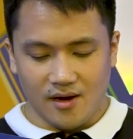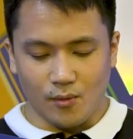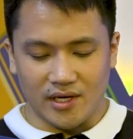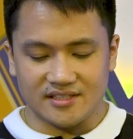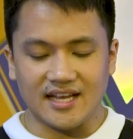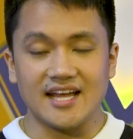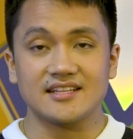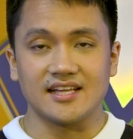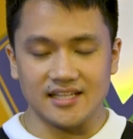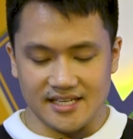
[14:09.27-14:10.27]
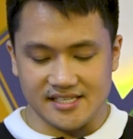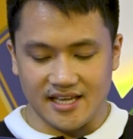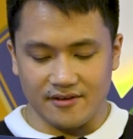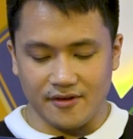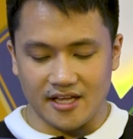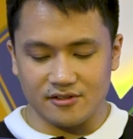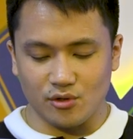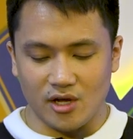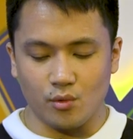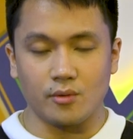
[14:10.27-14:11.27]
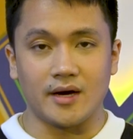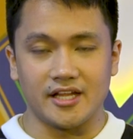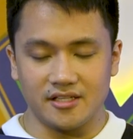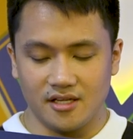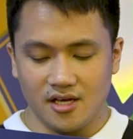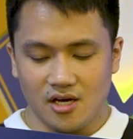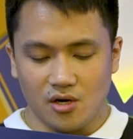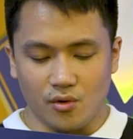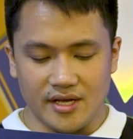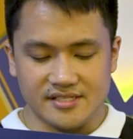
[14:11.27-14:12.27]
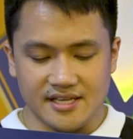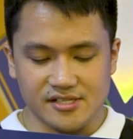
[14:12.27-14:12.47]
What title is given to a woman who is a